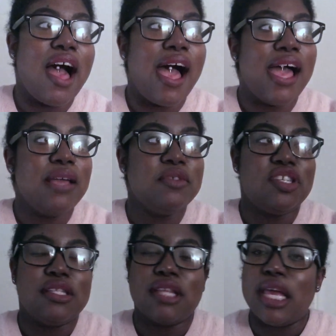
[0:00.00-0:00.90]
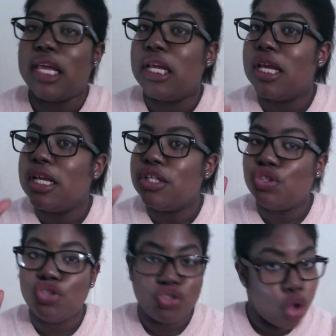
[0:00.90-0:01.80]
I was just like,
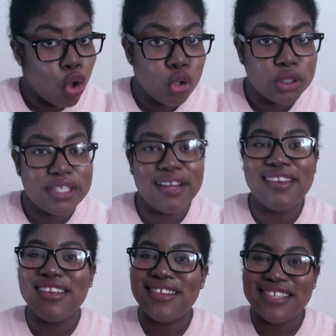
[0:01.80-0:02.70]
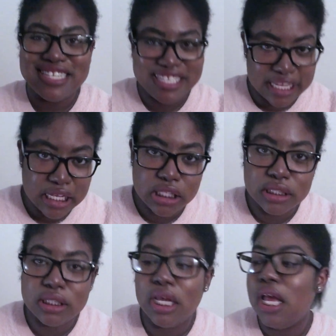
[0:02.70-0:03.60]
sold,
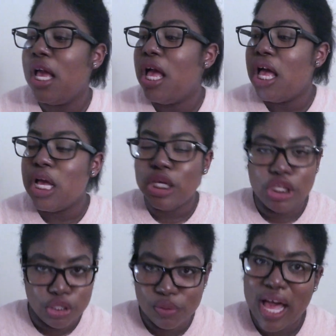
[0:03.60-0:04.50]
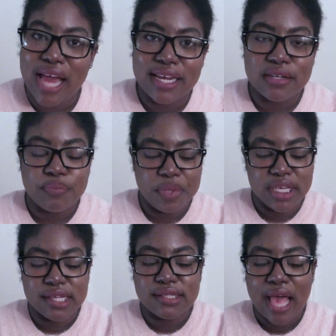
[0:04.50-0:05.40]
deal, you got it,
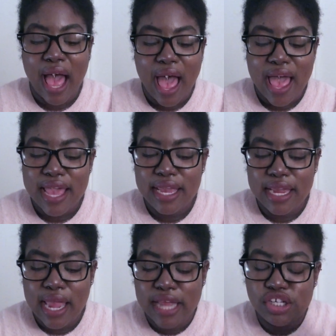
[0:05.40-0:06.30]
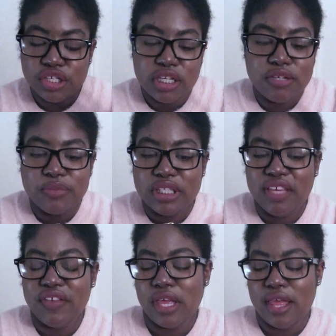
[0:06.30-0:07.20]
because I just couldn't
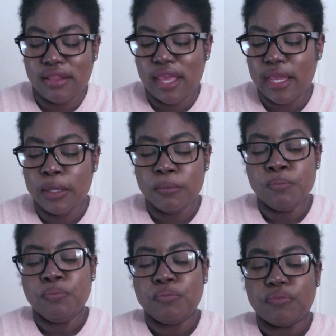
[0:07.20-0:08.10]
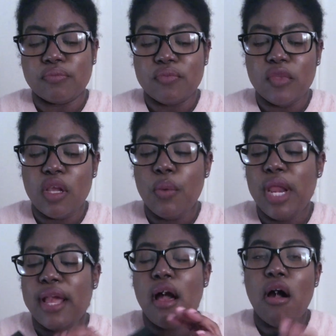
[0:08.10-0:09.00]
believe it. And like, when I
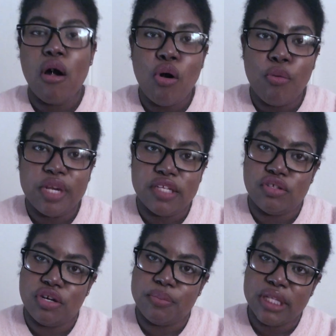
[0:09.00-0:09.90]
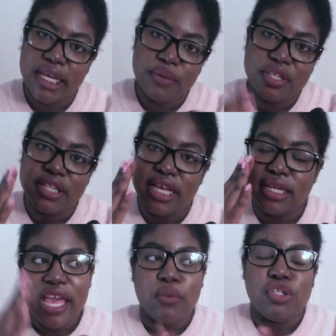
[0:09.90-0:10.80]
got home and I started playing with it,
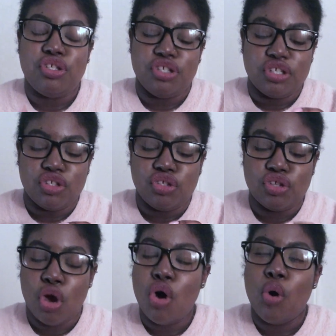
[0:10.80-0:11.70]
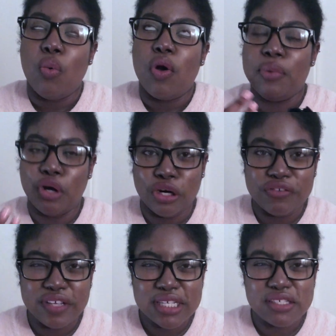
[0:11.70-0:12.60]
it was just so
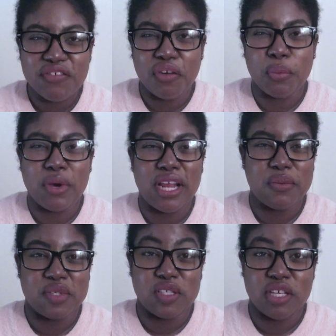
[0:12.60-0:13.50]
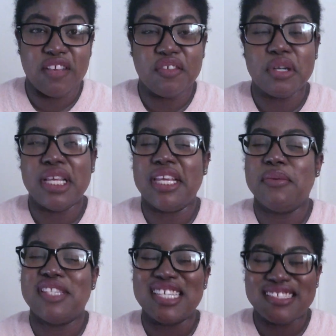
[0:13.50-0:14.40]
perfect for what I was looking for. Like, it
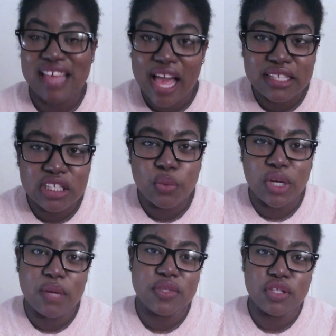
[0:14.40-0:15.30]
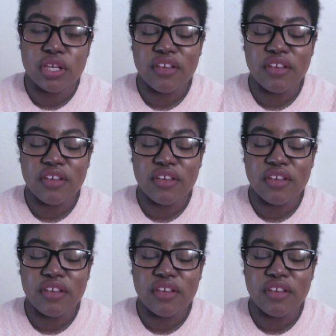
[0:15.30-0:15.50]
was exactly what I was looking